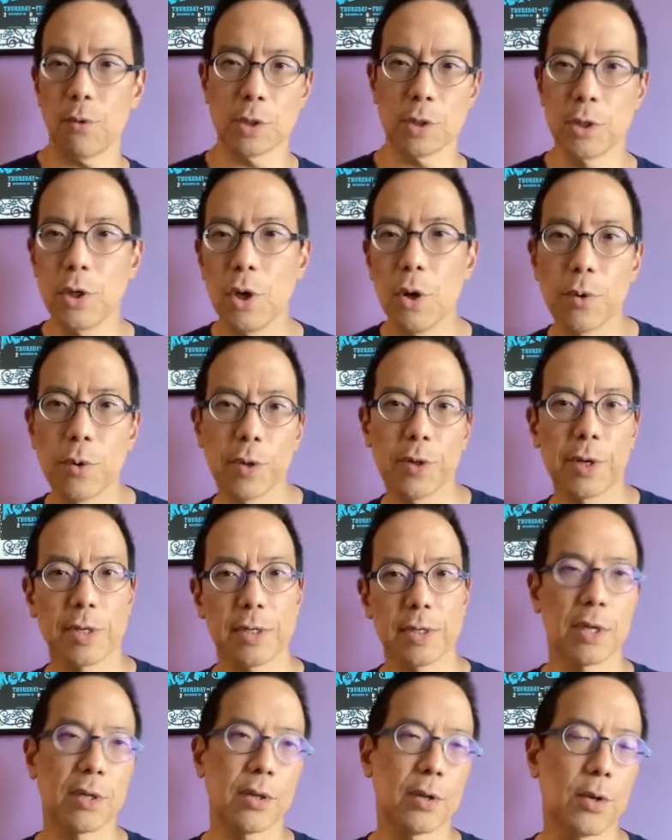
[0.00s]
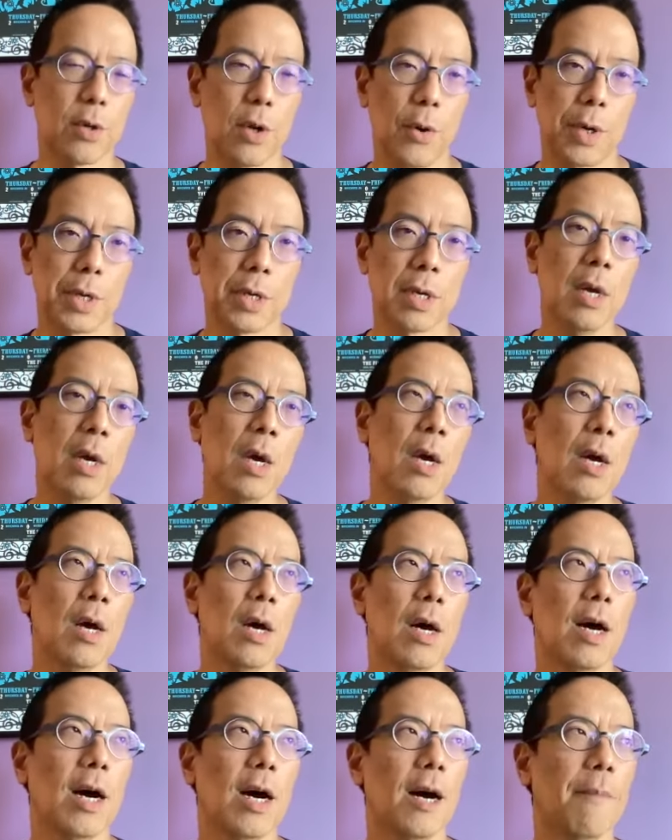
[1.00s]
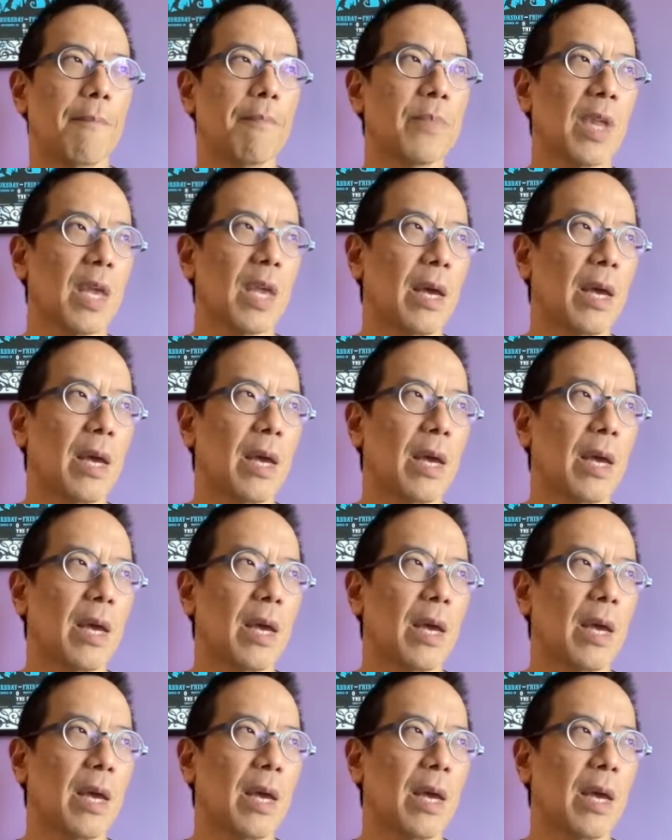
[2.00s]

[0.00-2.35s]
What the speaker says: or to know the things that they're knowing. I